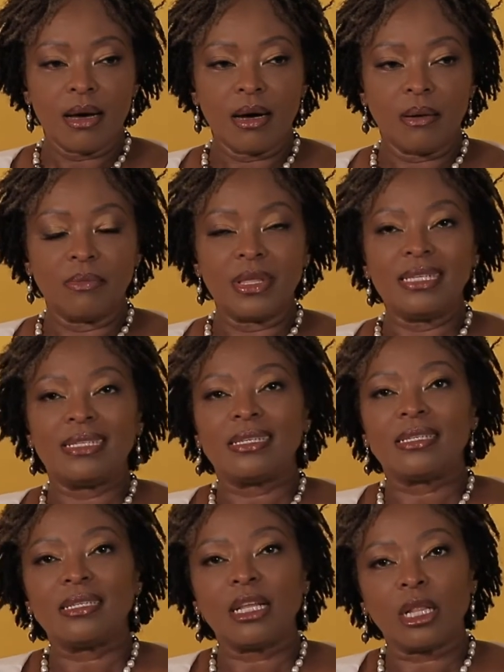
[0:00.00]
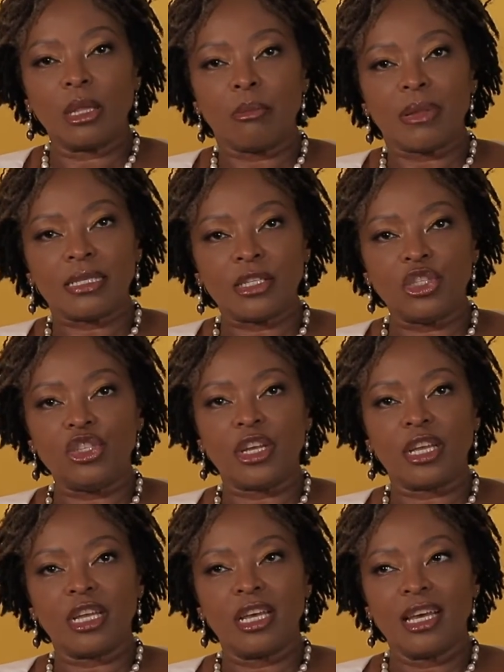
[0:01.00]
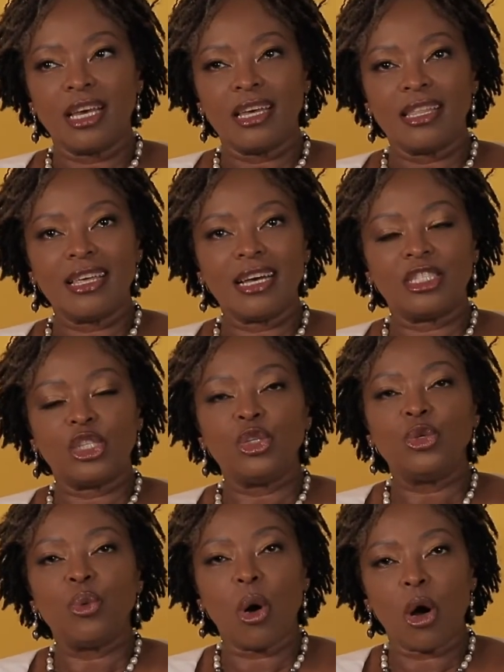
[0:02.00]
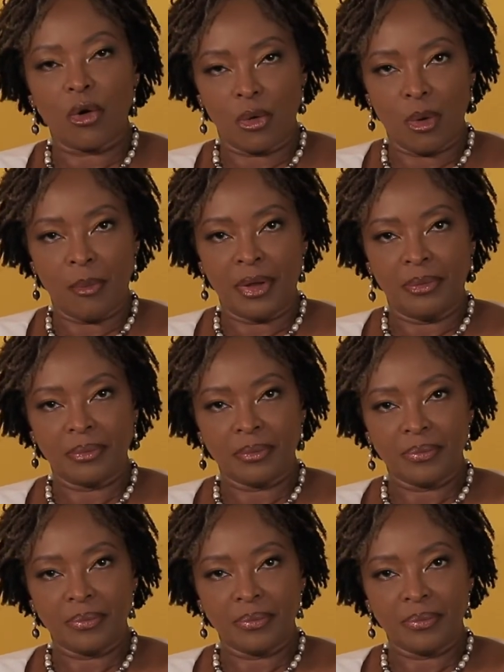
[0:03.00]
there's a subtle messaging that you are a woman,